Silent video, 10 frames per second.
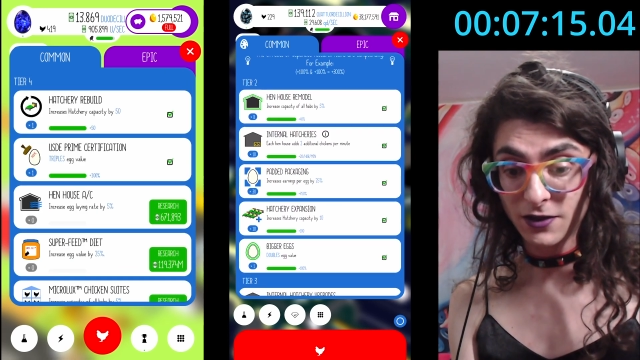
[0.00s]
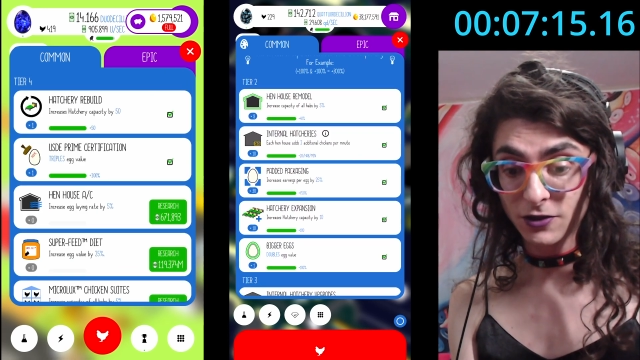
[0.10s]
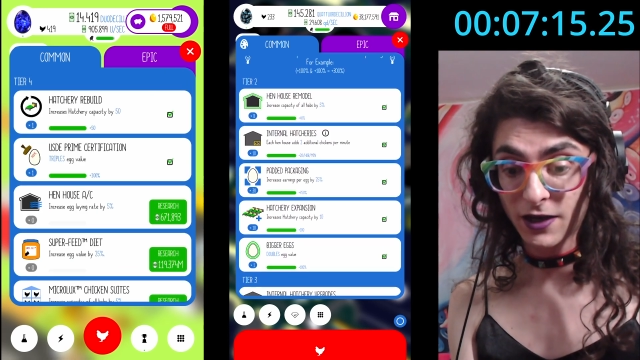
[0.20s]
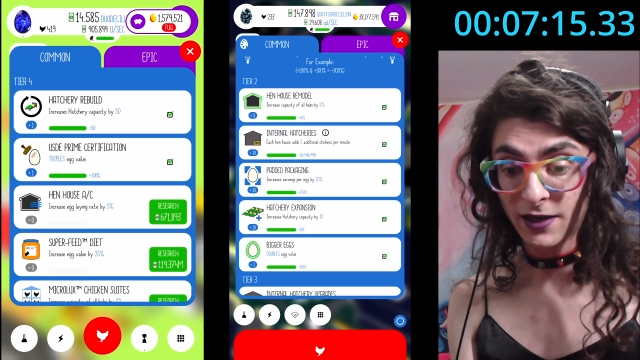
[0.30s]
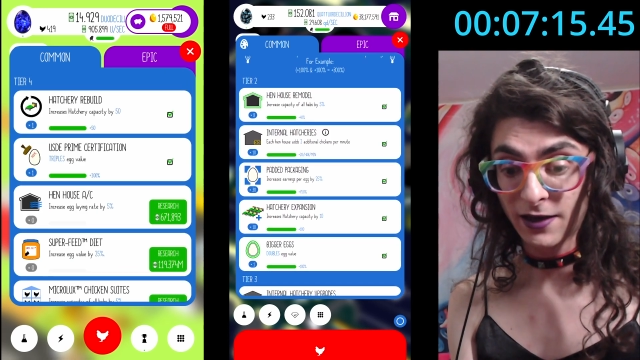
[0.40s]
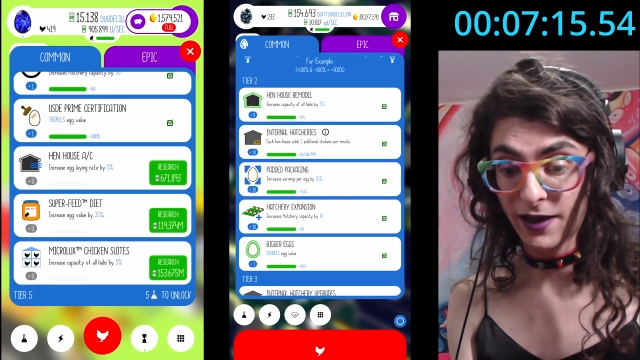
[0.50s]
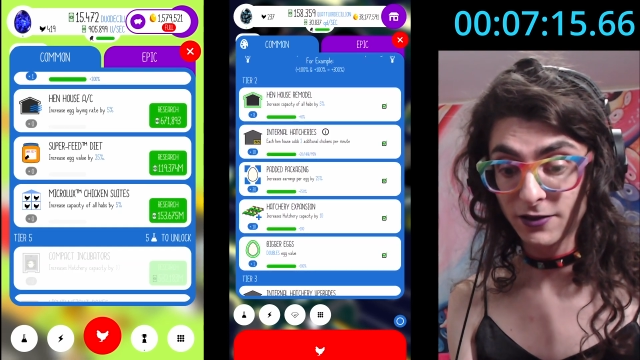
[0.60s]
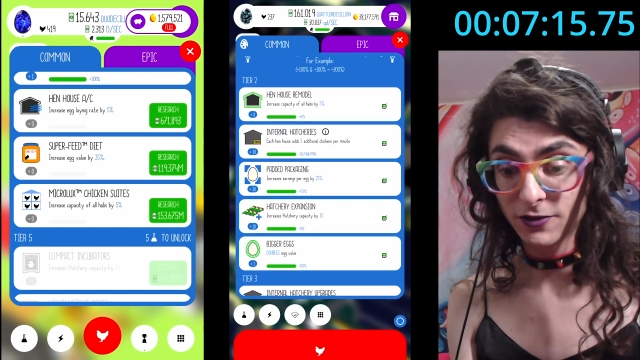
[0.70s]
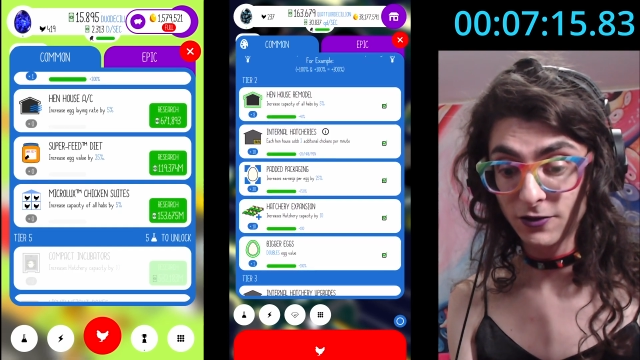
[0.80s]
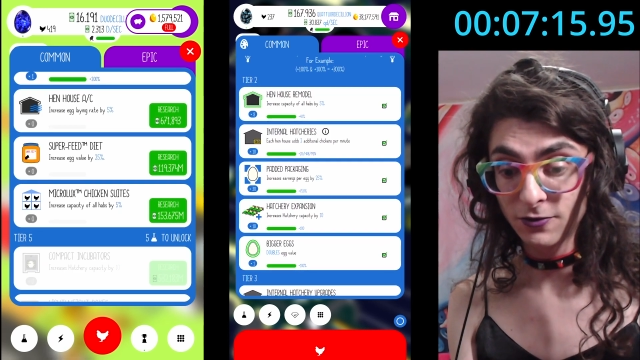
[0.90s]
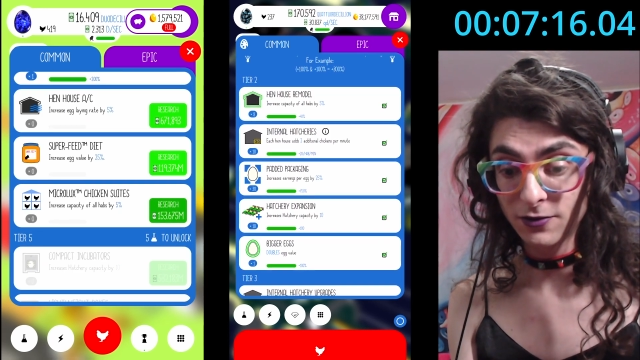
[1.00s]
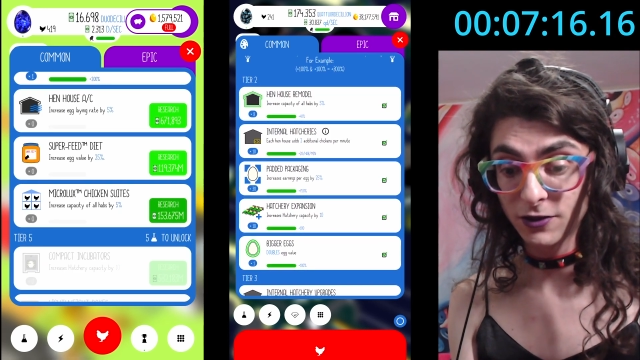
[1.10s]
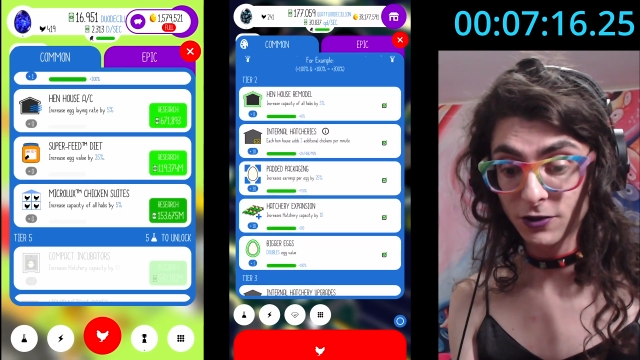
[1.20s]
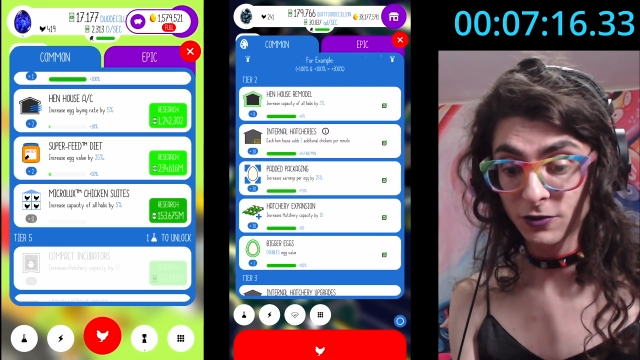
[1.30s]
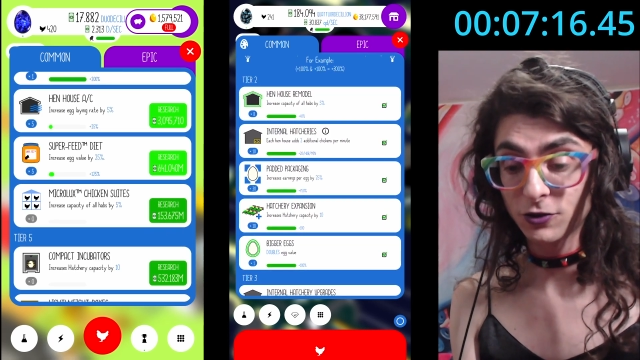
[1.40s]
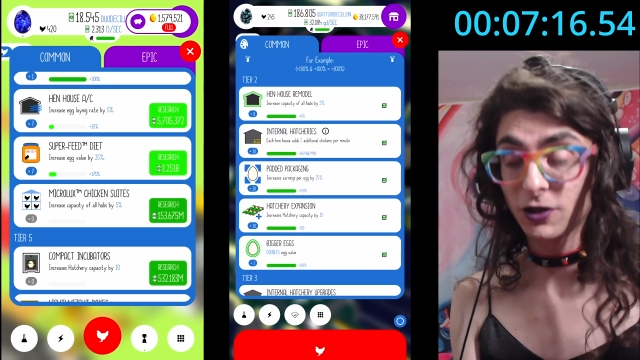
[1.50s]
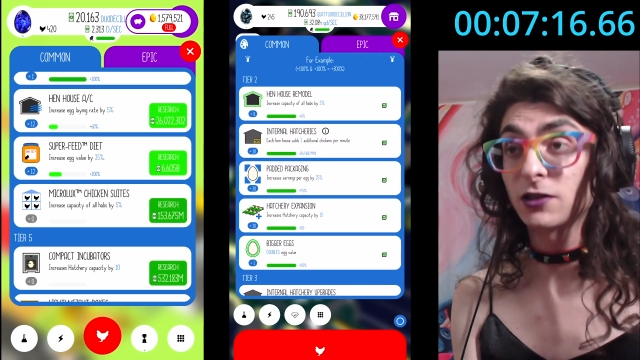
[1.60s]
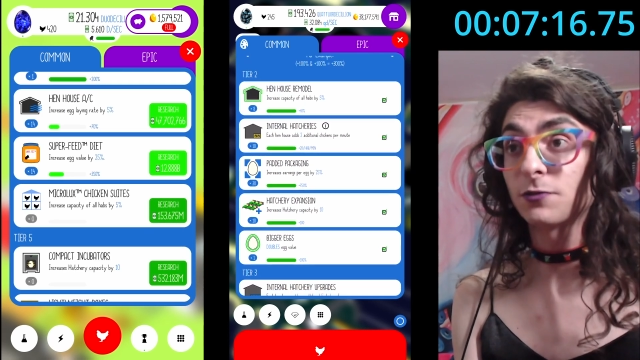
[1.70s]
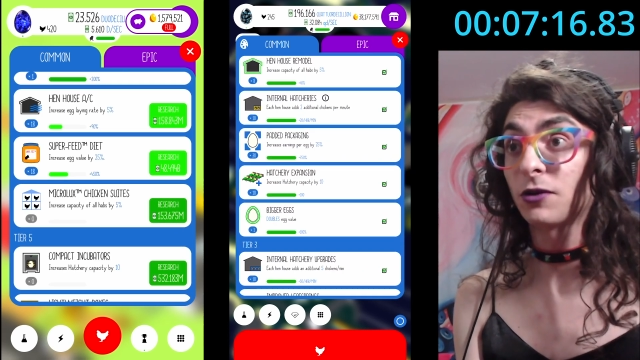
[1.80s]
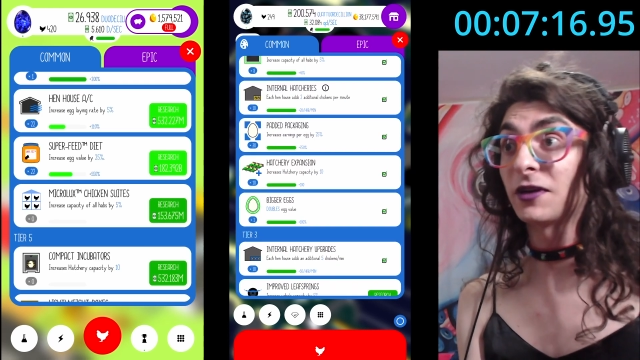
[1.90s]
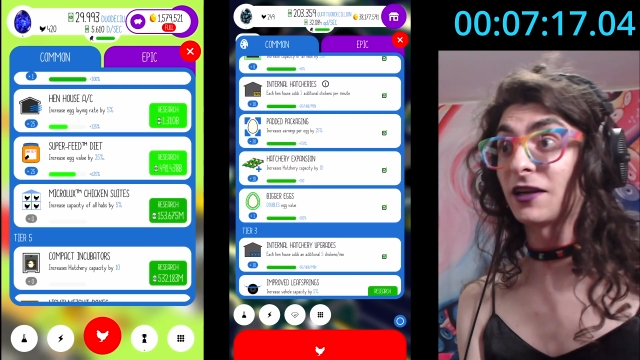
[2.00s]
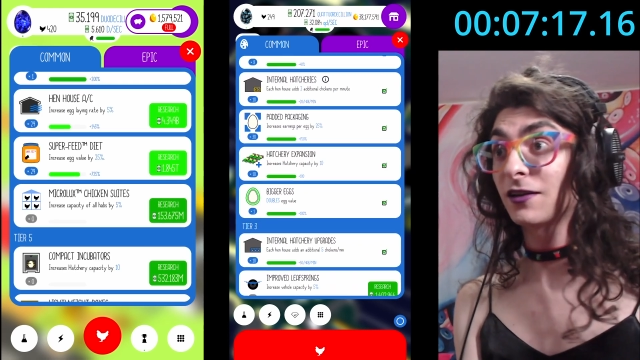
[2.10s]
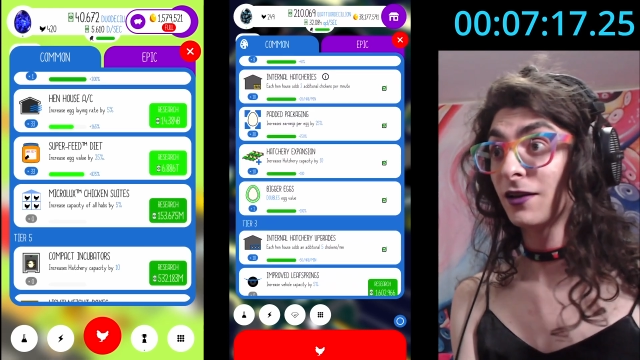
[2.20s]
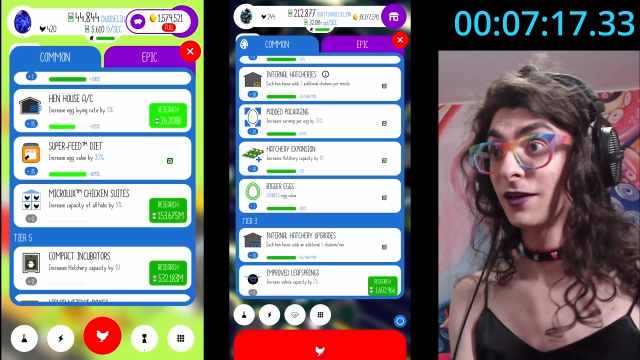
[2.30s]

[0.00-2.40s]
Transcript: Each hen adds two additional chickens per minute.